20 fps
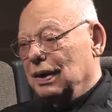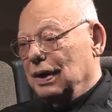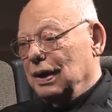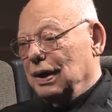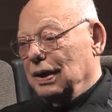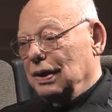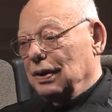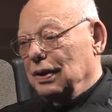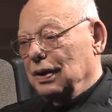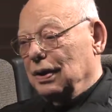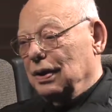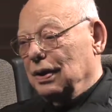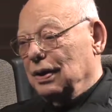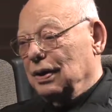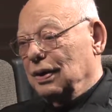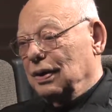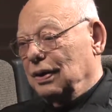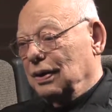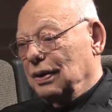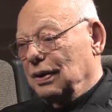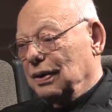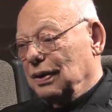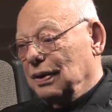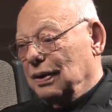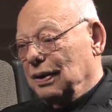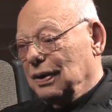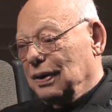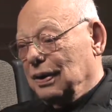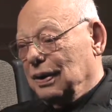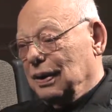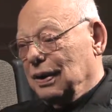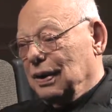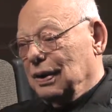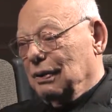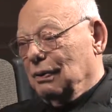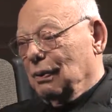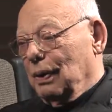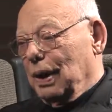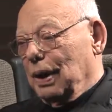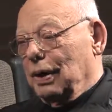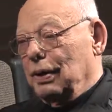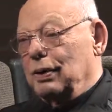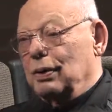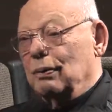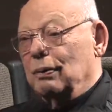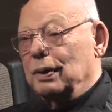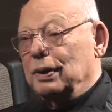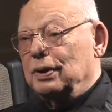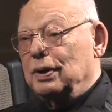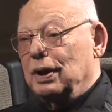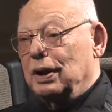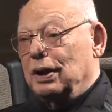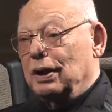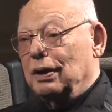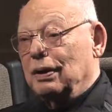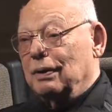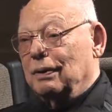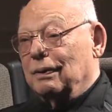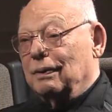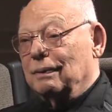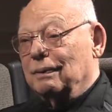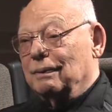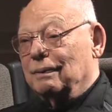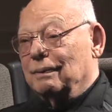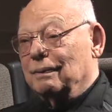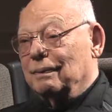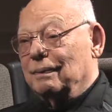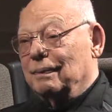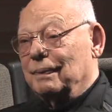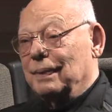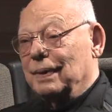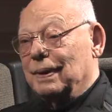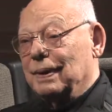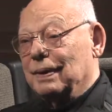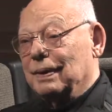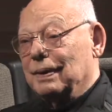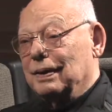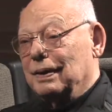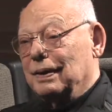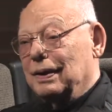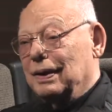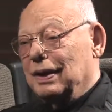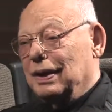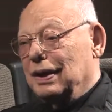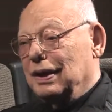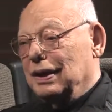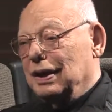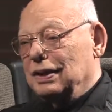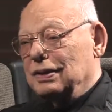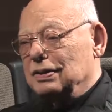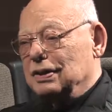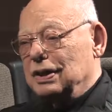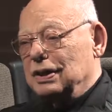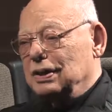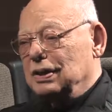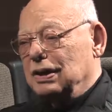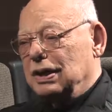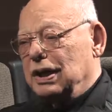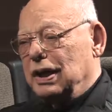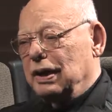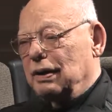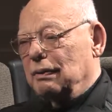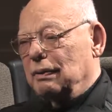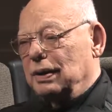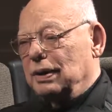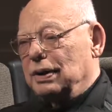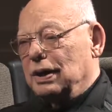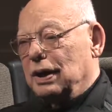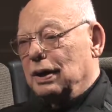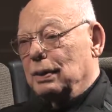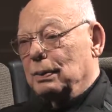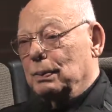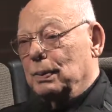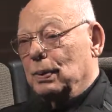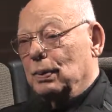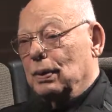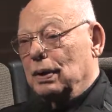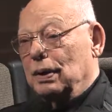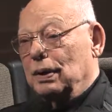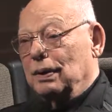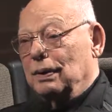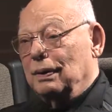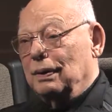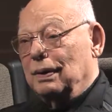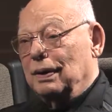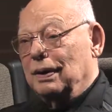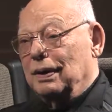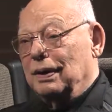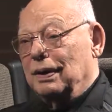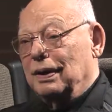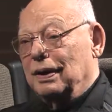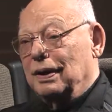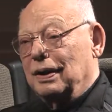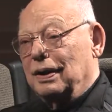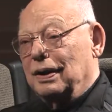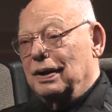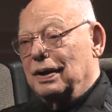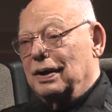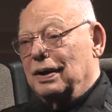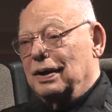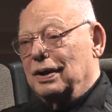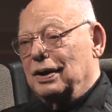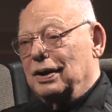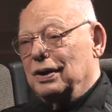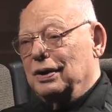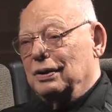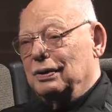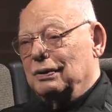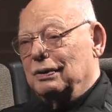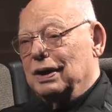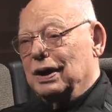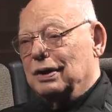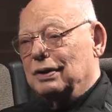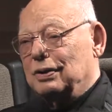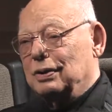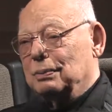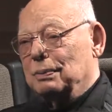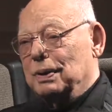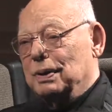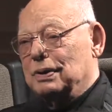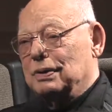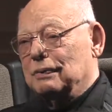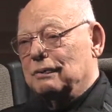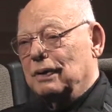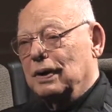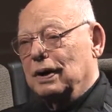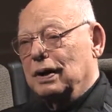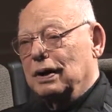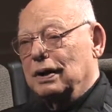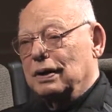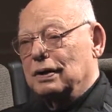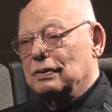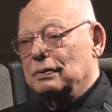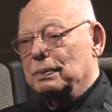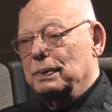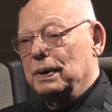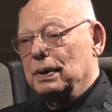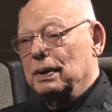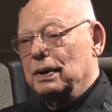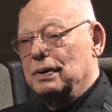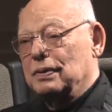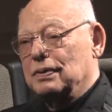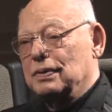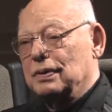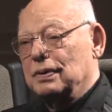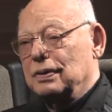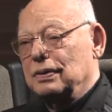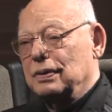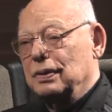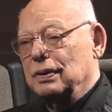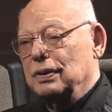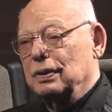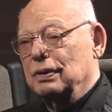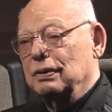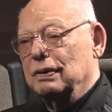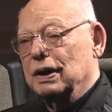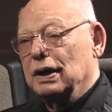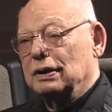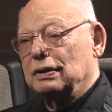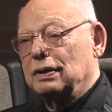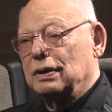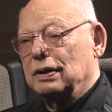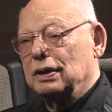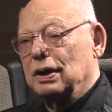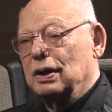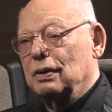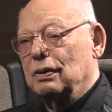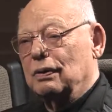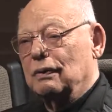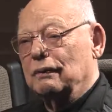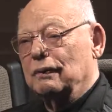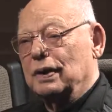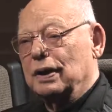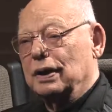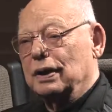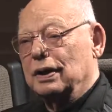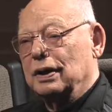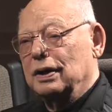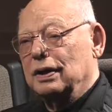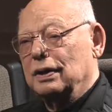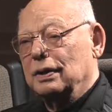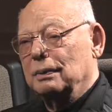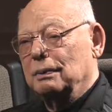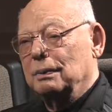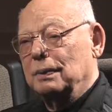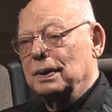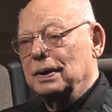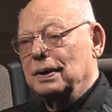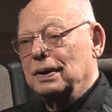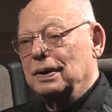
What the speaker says: And ready to retire. And they said, you can't retire, boy. You got too much flying experience. So you got to go to Vietnam.